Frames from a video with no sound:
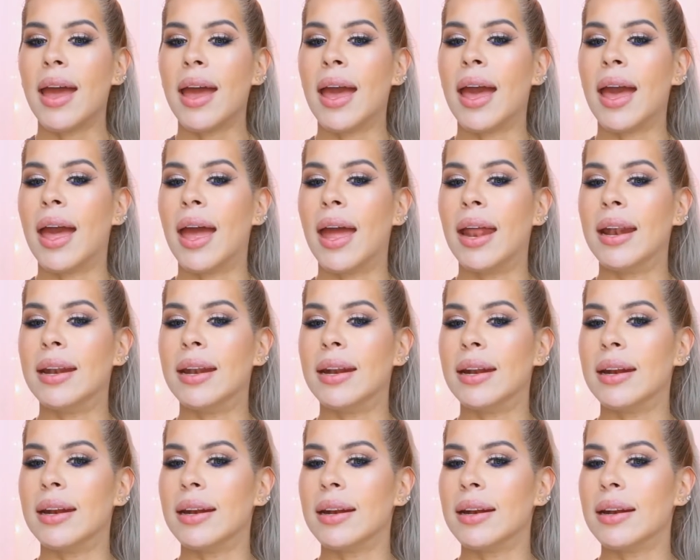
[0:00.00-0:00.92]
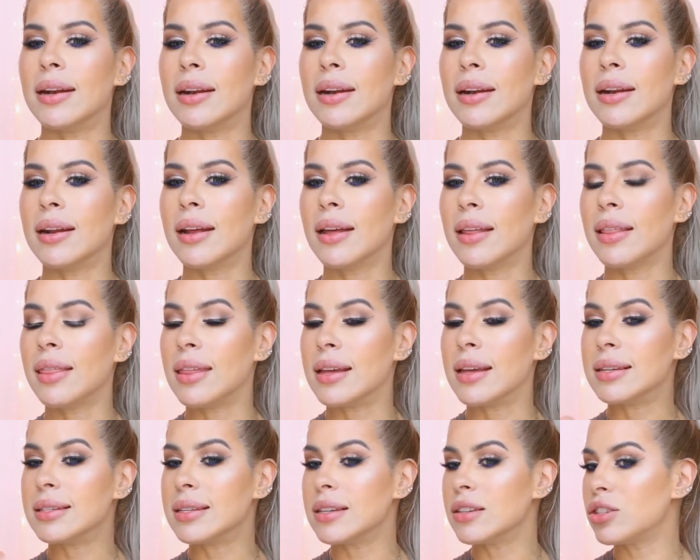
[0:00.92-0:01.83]
And
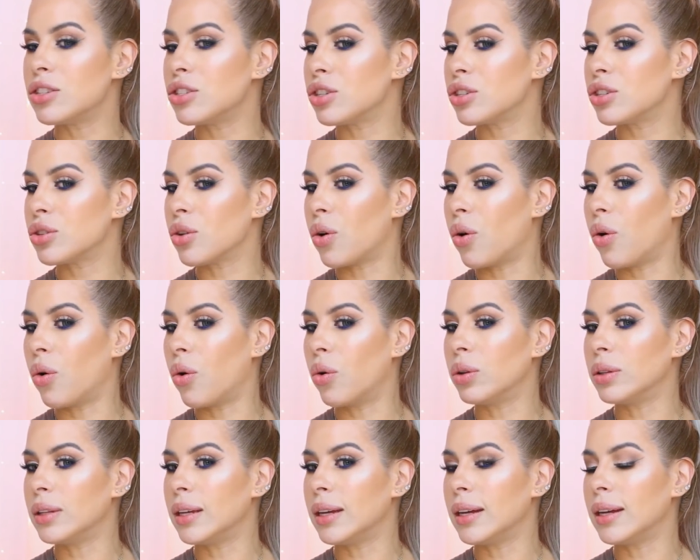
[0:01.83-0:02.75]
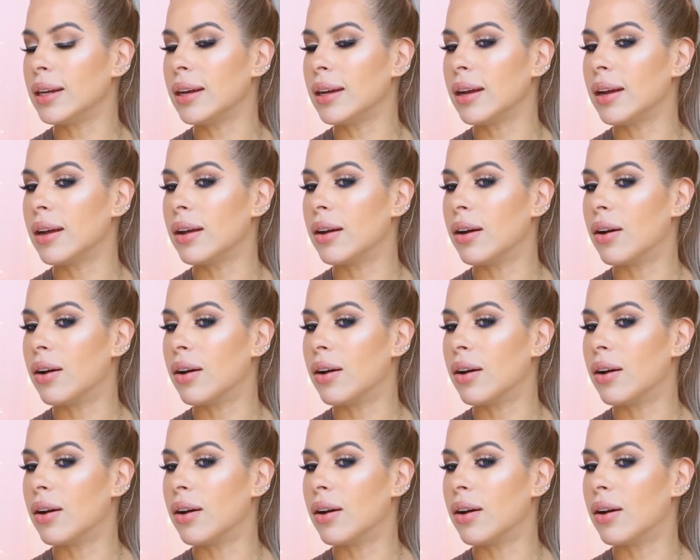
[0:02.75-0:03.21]
this is just holding